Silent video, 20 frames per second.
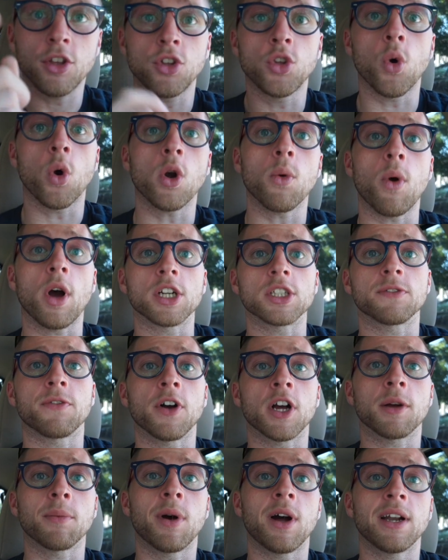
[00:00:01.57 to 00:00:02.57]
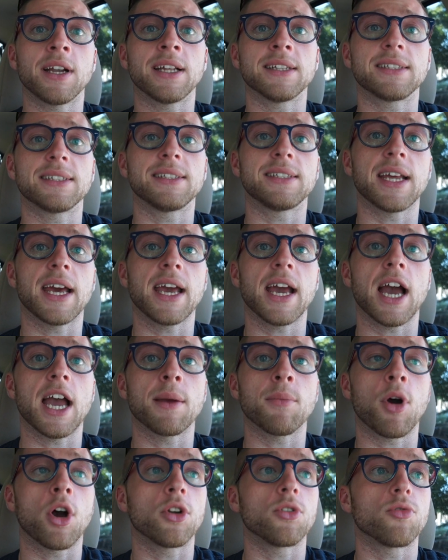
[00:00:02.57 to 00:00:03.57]
you're watching Funkomon, and today I
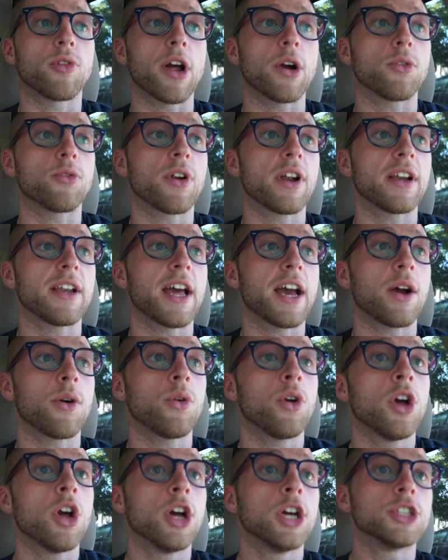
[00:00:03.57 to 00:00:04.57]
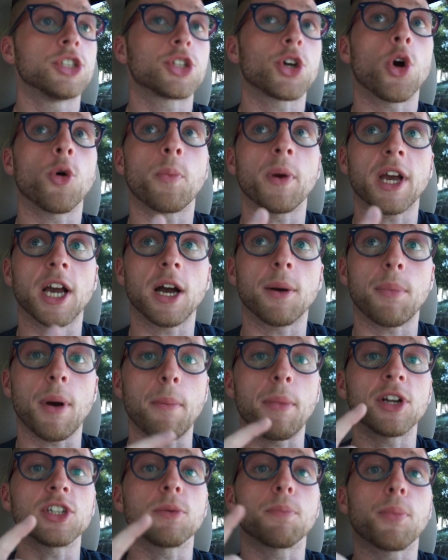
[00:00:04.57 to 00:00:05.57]
am en route right now to go pick up a
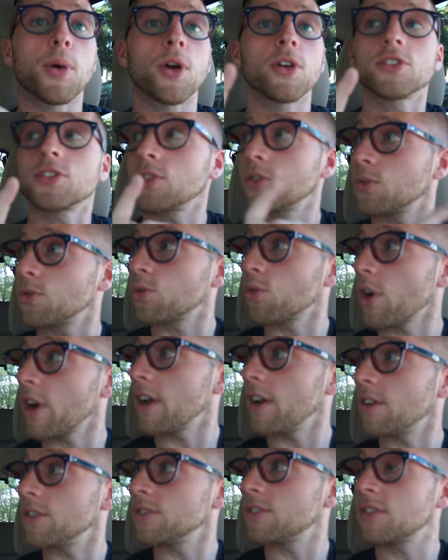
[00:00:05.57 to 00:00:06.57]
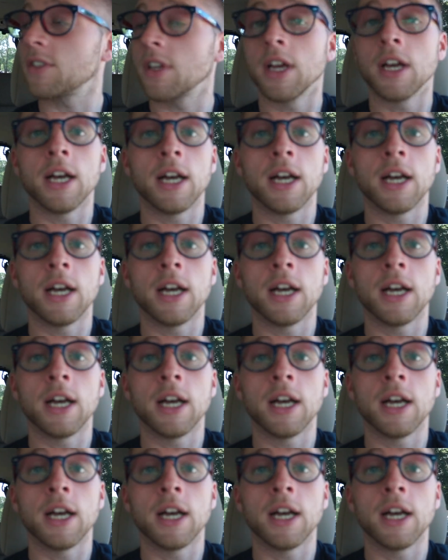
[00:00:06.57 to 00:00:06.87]
bunch of personal grails.